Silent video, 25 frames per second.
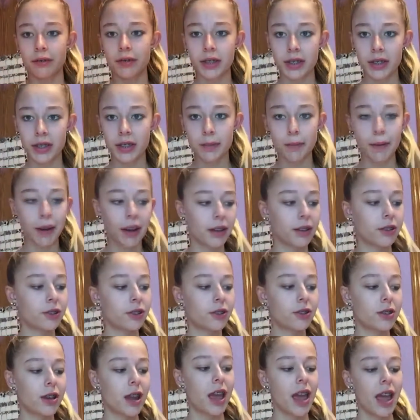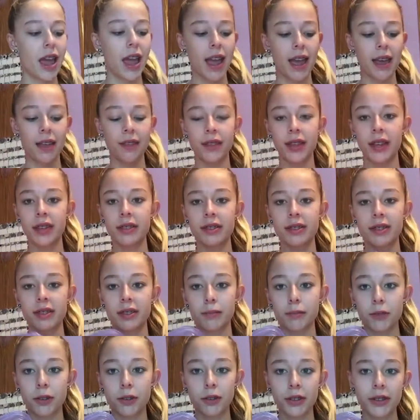the sponge and then
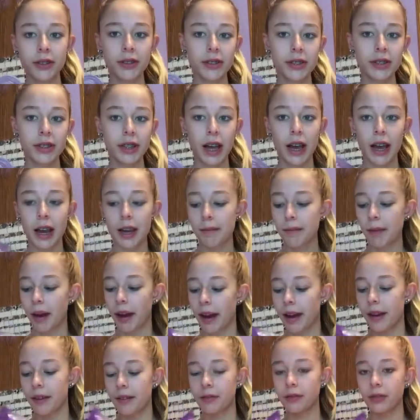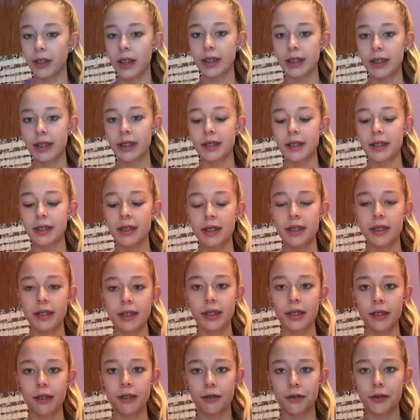some clear slime. I've let this
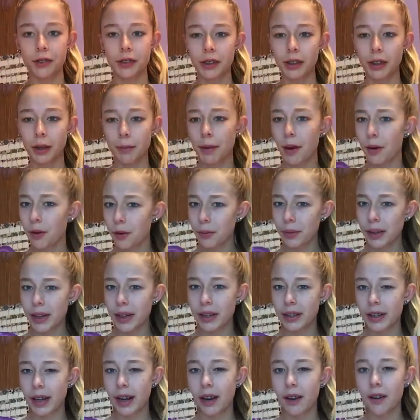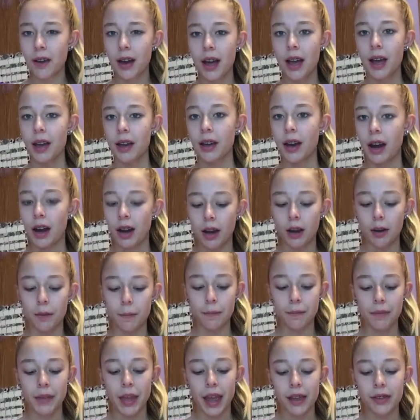sit for about a week now.
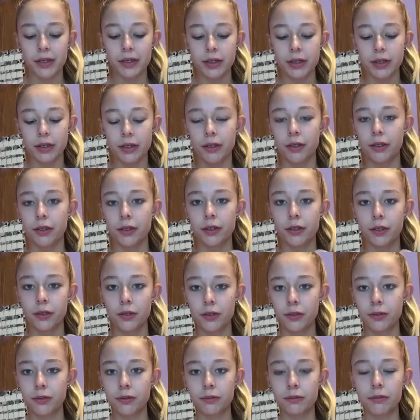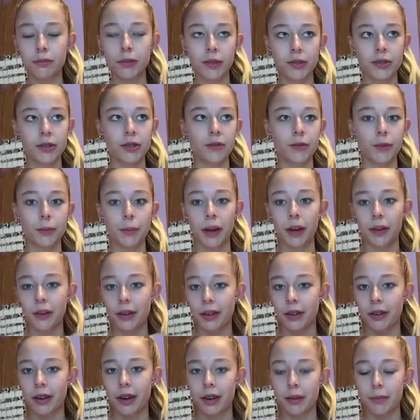So most of you probably
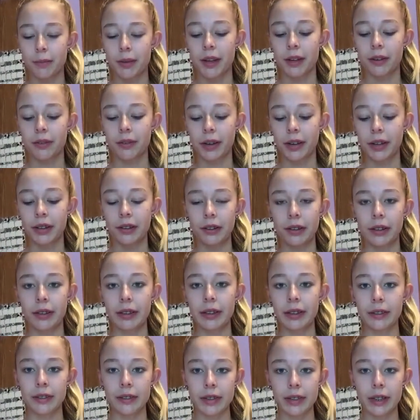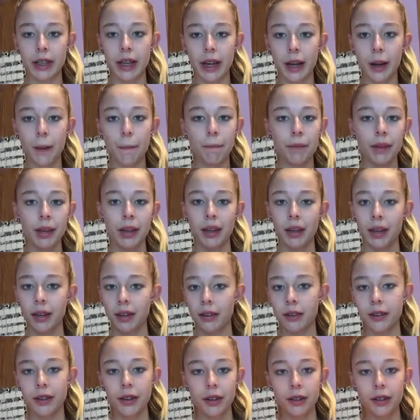know how to make regular clear slime,
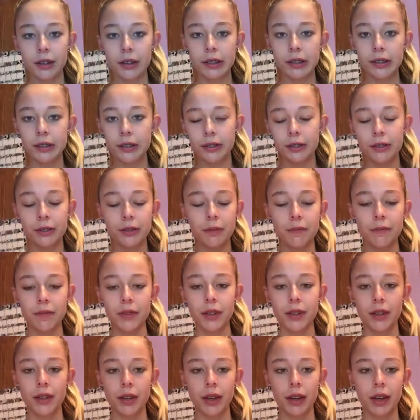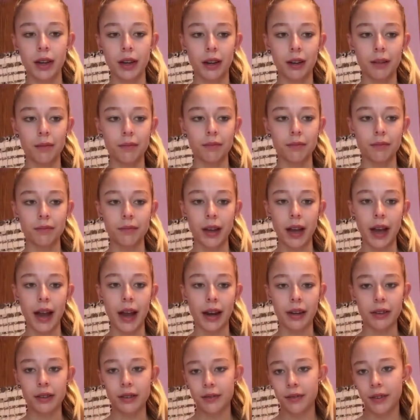clear glue,
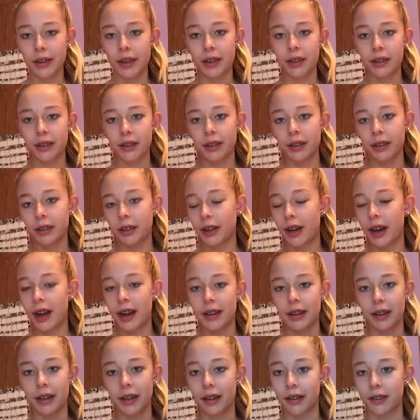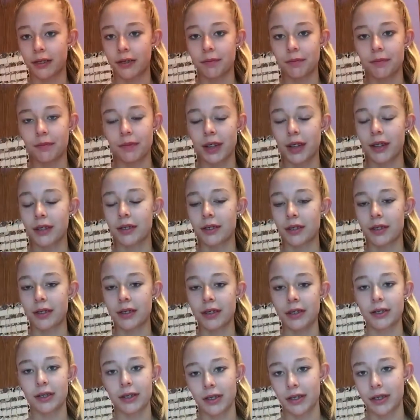activator, you know,
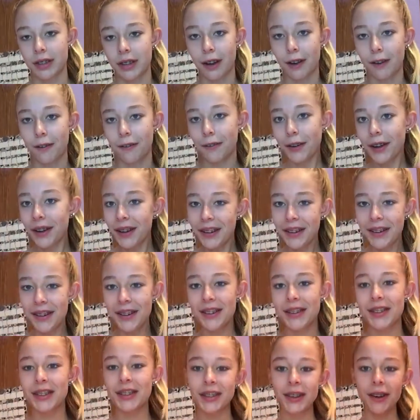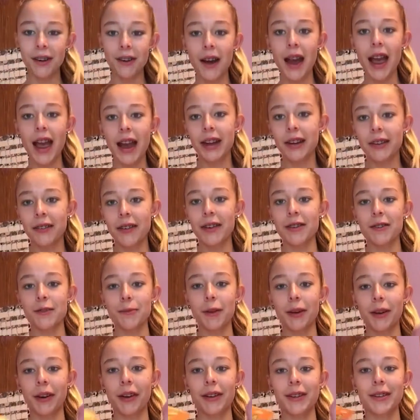just the stuff. So anyways,
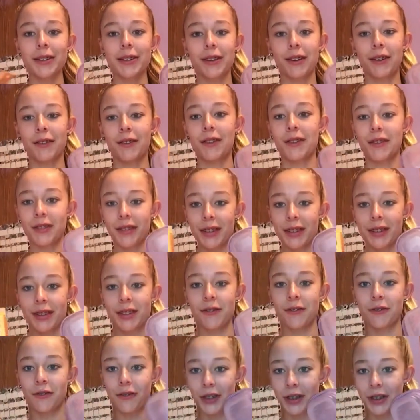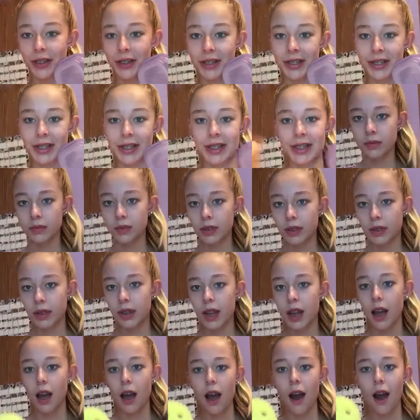we are going to start with this first.
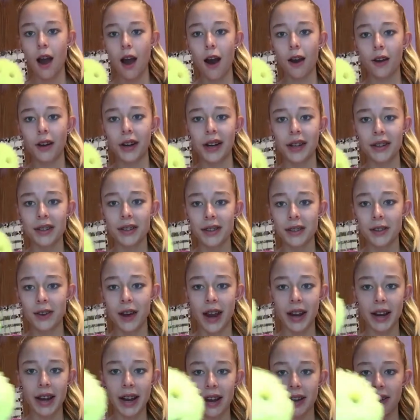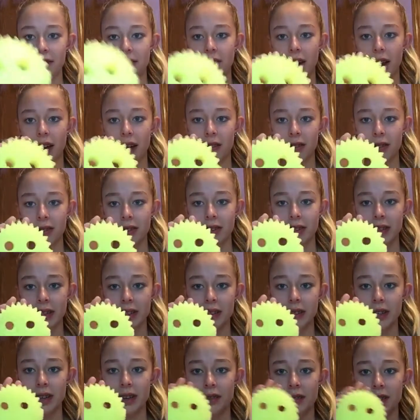Alright, so I have out
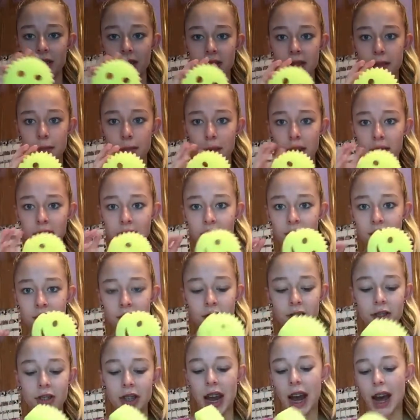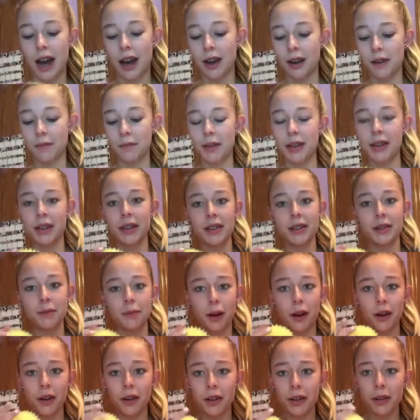the sponge, and it's
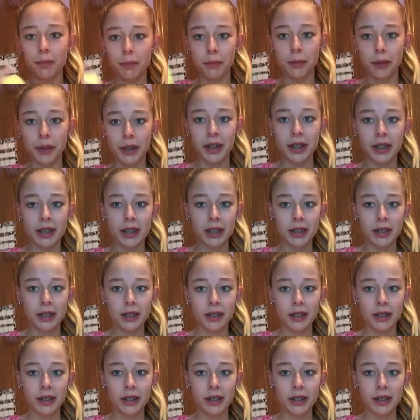already pretty